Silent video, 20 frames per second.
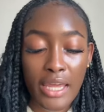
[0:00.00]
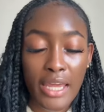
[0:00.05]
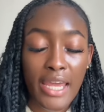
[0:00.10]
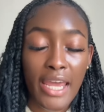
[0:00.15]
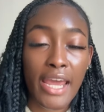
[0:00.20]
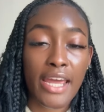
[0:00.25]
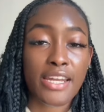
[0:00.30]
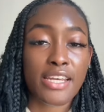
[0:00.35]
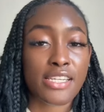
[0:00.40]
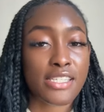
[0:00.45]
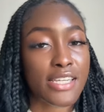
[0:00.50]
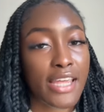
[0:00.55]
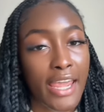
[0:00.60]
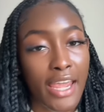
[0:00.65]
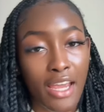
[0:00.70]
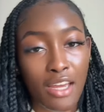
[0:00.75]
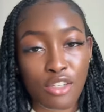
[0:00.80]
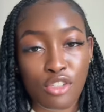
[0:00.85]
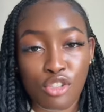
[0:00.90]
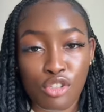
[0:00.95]
and his
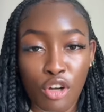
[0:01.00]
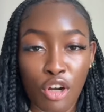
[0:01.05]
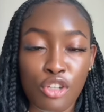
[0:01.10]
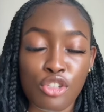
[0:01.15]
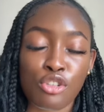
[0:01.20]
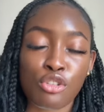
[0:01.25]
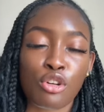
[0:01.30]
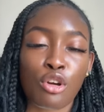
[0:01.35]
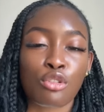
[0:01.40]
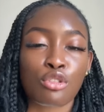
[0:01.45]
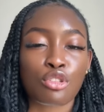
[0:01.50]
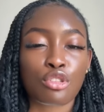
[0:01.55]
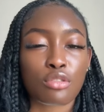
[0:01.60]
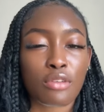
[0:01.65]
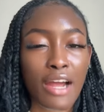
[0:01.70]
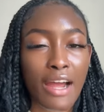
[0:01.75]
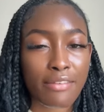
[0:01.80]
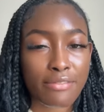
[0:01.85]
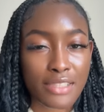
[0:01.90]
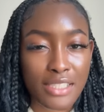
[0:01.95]
hand starts, you know,
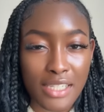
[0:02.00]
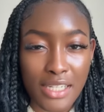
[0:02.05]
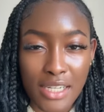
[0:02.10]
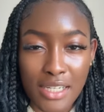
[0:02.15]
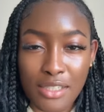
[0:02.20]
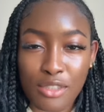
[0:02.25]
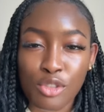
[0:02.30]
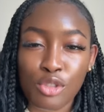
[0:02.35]
traveling